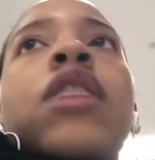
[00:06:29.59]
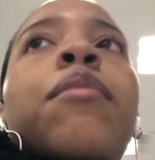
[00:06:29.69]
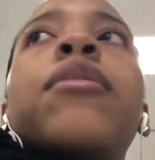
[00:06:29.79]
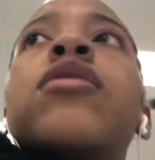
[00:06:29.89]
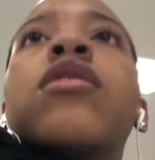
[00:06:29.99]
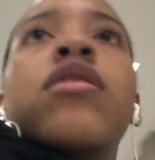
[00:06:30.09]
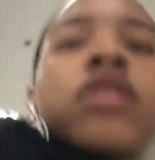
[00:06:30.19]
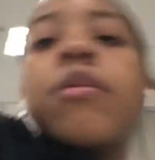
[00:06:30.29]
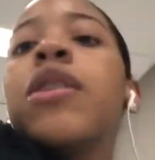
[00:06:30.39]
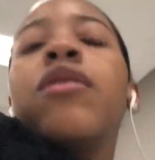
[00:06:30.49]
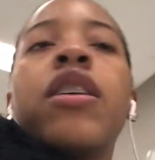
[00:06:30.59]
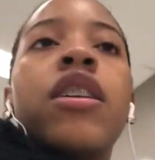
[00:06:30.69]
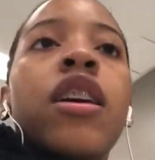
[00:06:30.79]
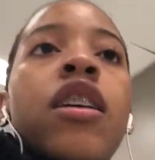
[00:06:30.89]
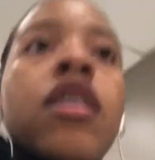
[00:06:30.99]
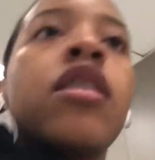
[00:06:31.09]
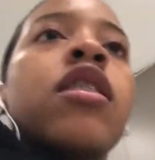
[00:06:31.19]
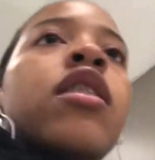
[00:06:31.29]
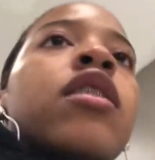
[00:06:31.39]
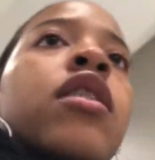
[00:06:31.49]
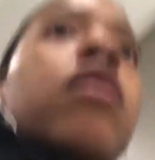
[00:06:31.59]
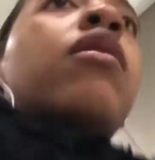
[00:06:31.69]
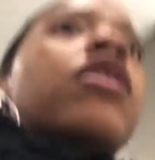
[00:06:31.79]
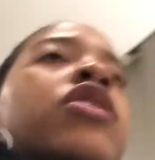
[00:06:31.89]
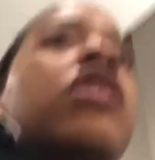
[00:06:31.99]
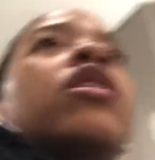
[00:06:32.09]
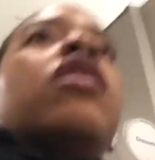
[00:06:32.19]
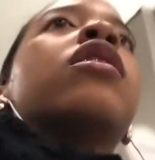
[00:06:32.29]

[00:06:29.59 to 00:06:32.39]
type of sauce. Let me go get that while she